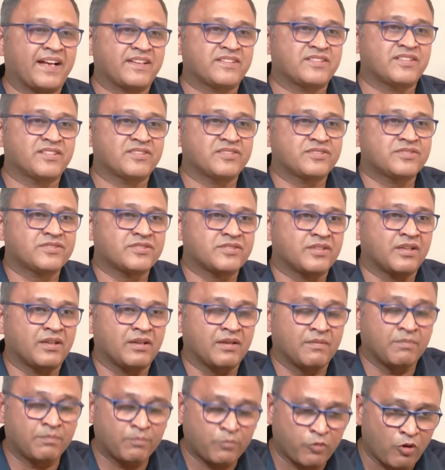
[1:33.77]
access
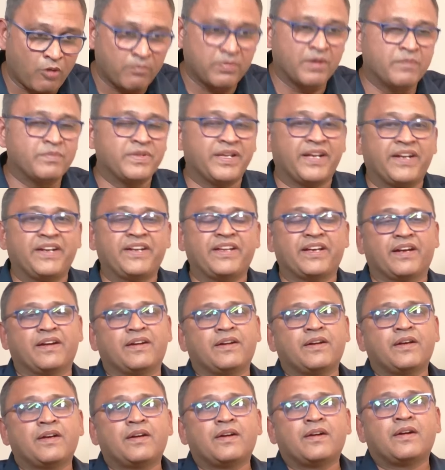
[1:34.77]
problem in India.